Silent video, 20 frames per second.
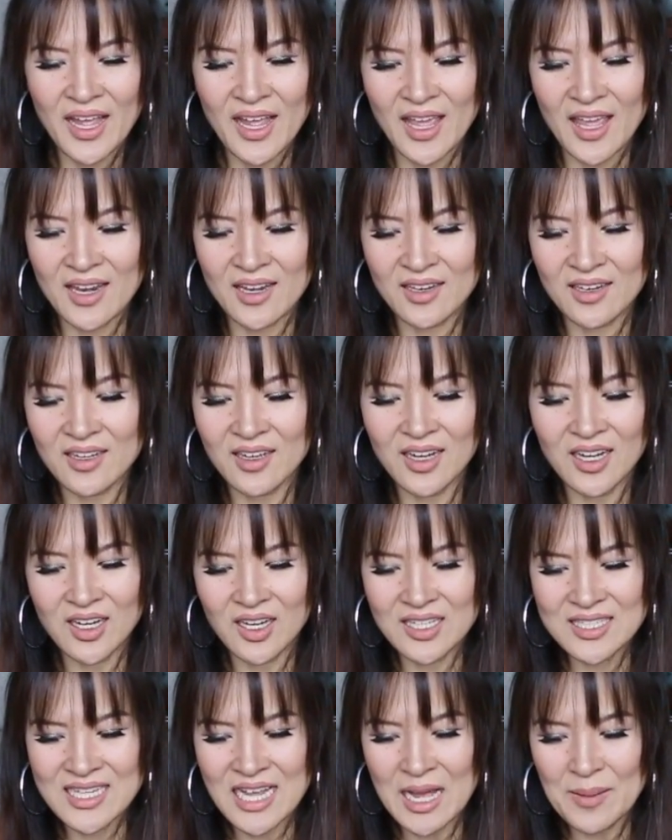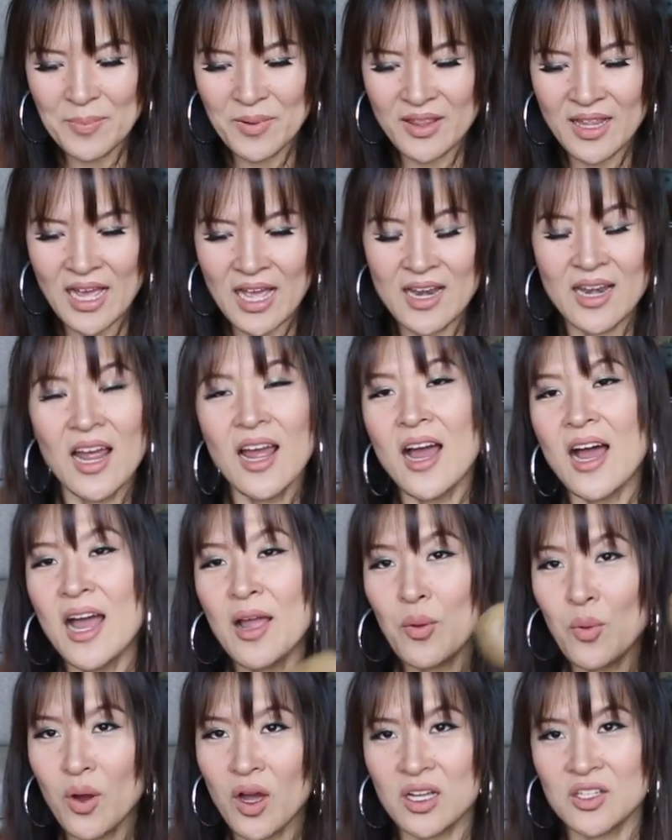And on top of that, I
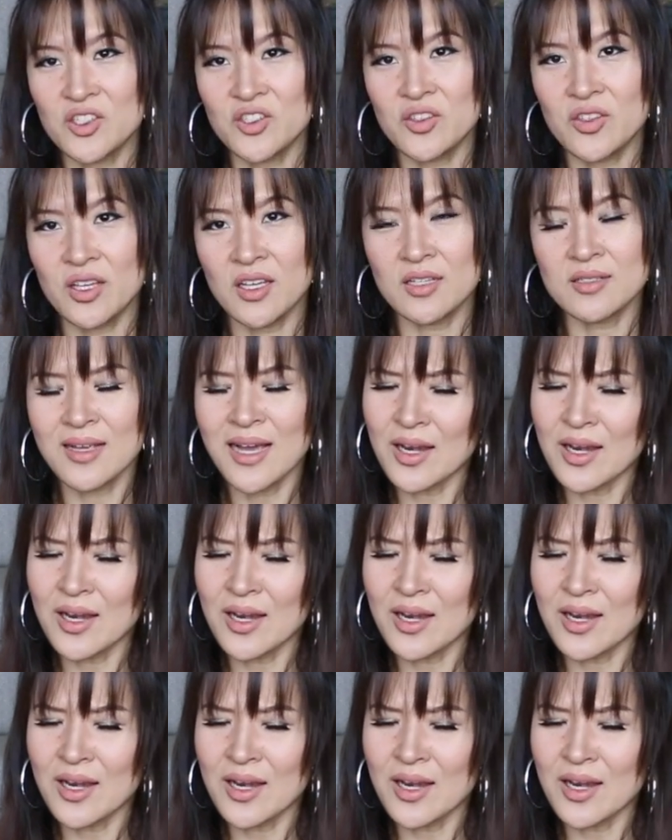washed these.